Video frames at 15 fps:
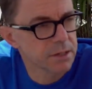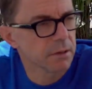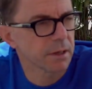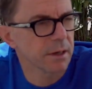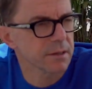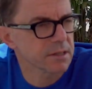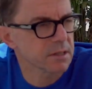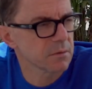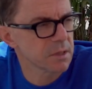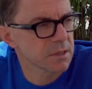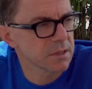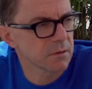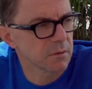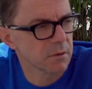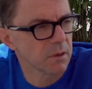to our
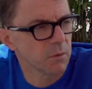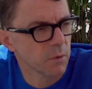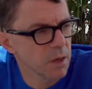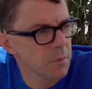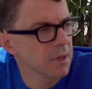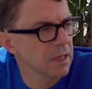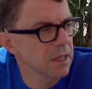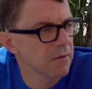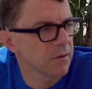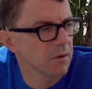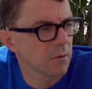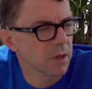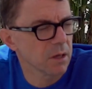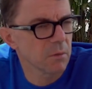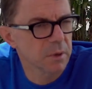customers that we believe
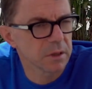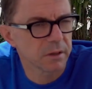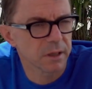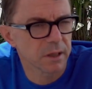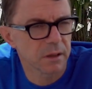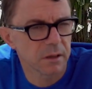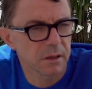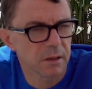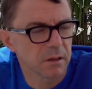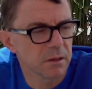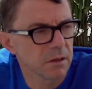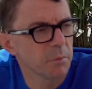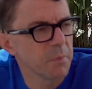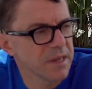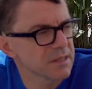that we are building
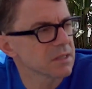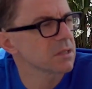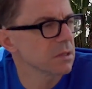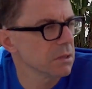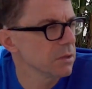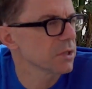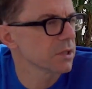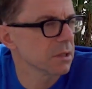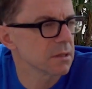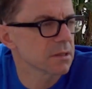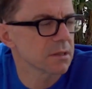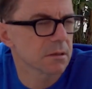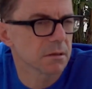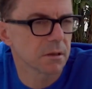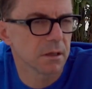the best
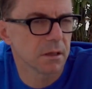solutions,